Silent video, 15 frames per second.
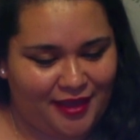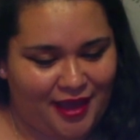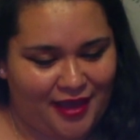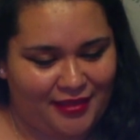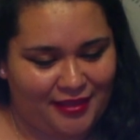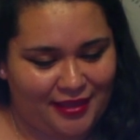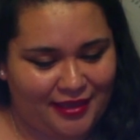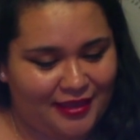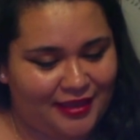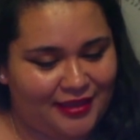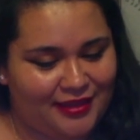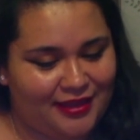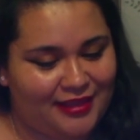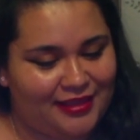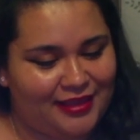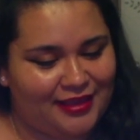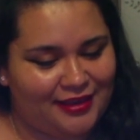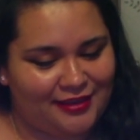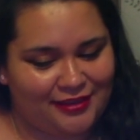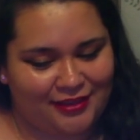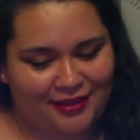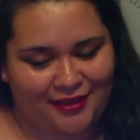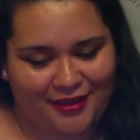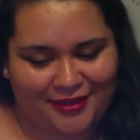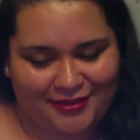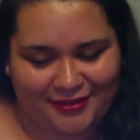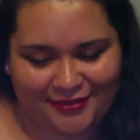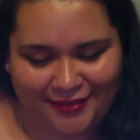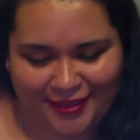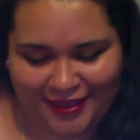I like it. I like it a lot.
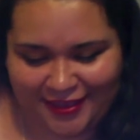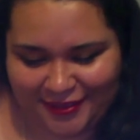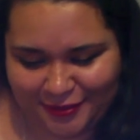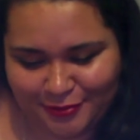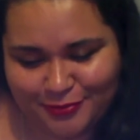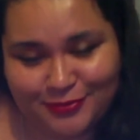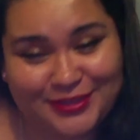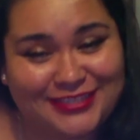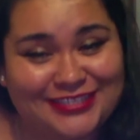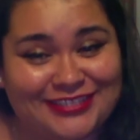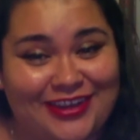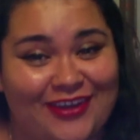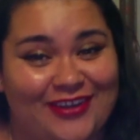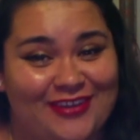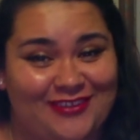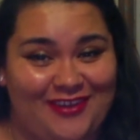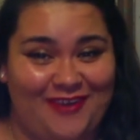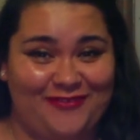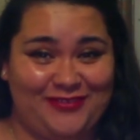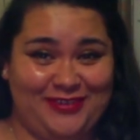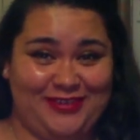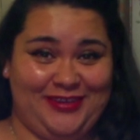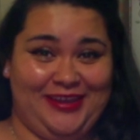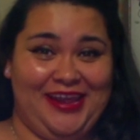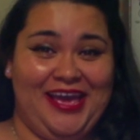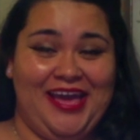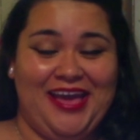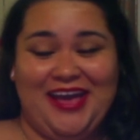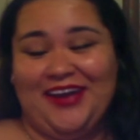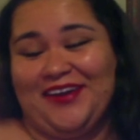Okay, we starting off good.
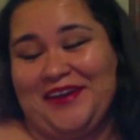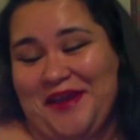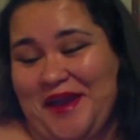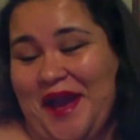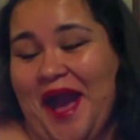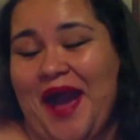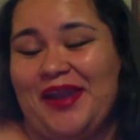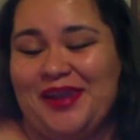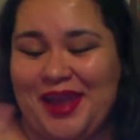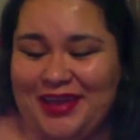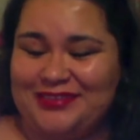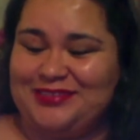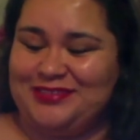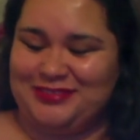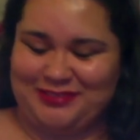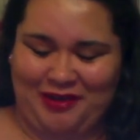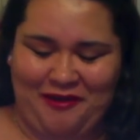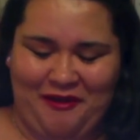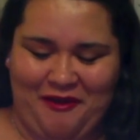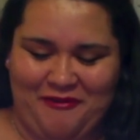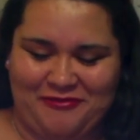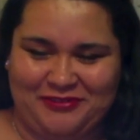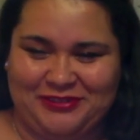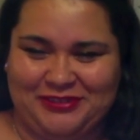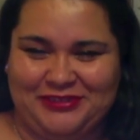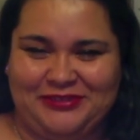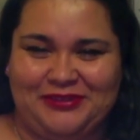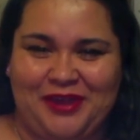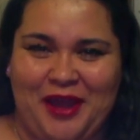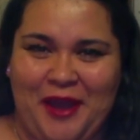Okay, I like to start off
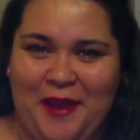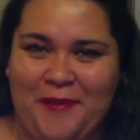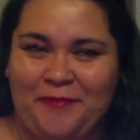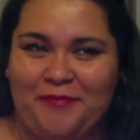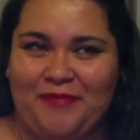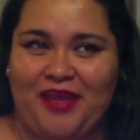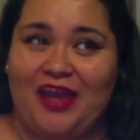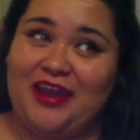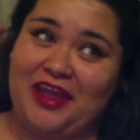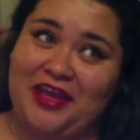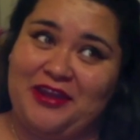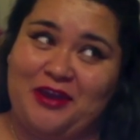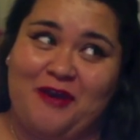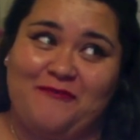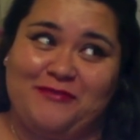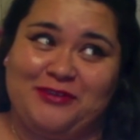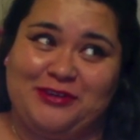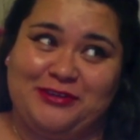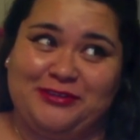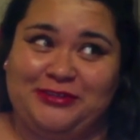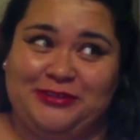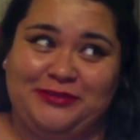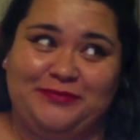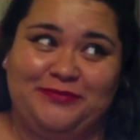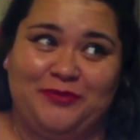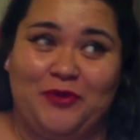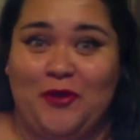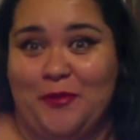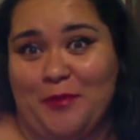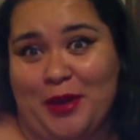good, okay, and end off good too,
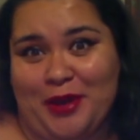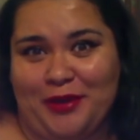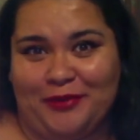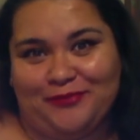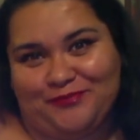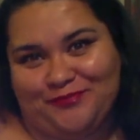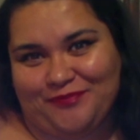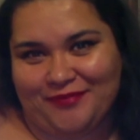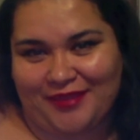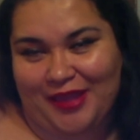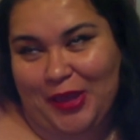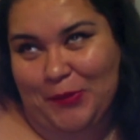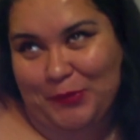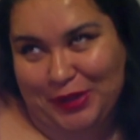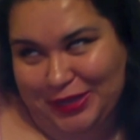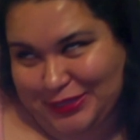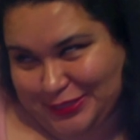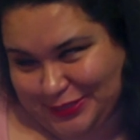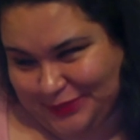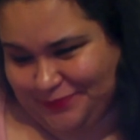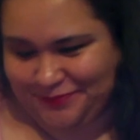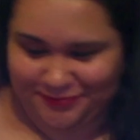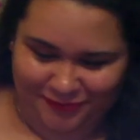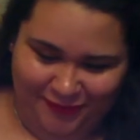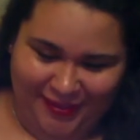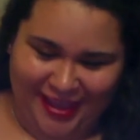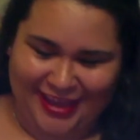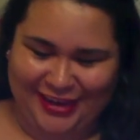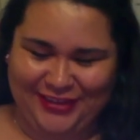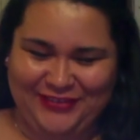or better. But let's see.
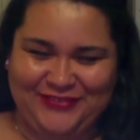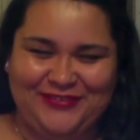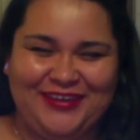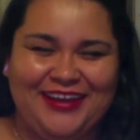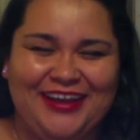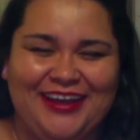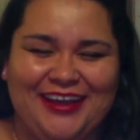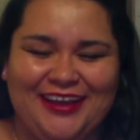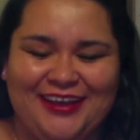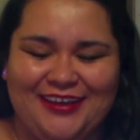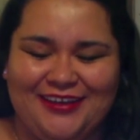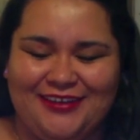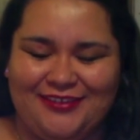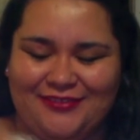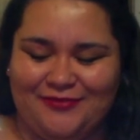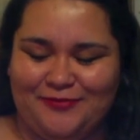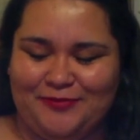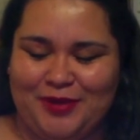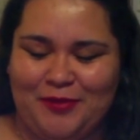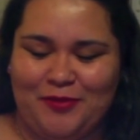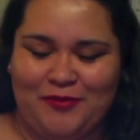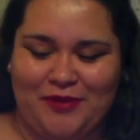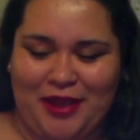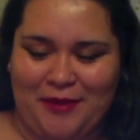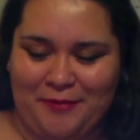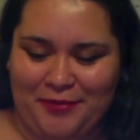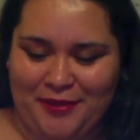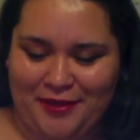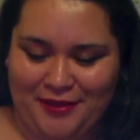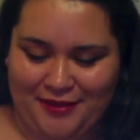Anywho, bubble wrap.
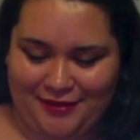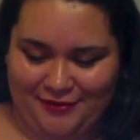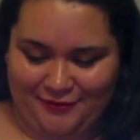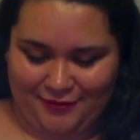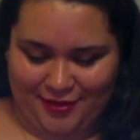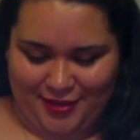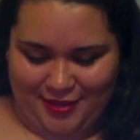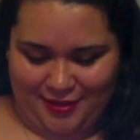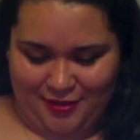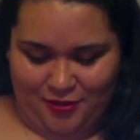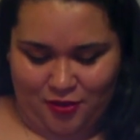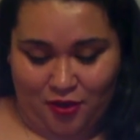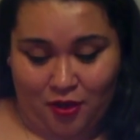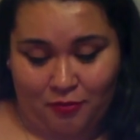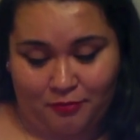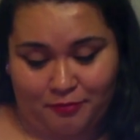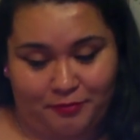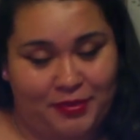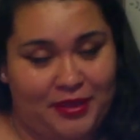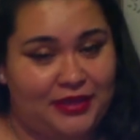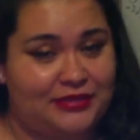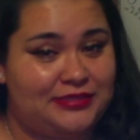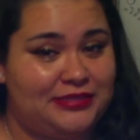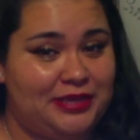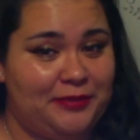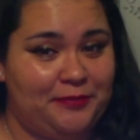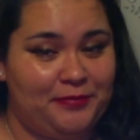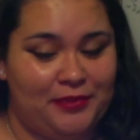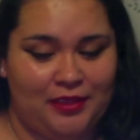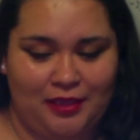Okay. Oh,
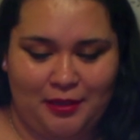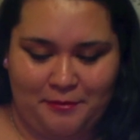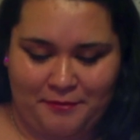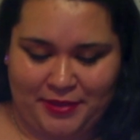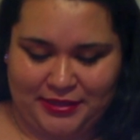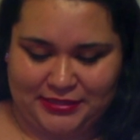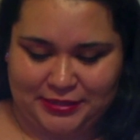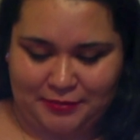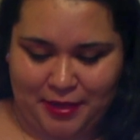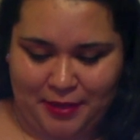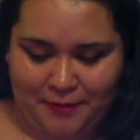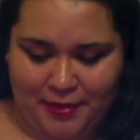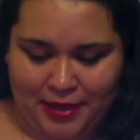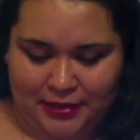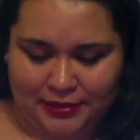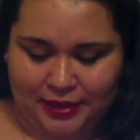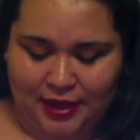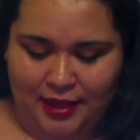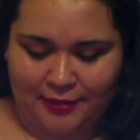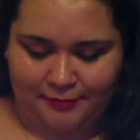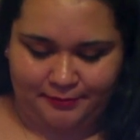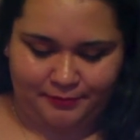Pixie by Panther.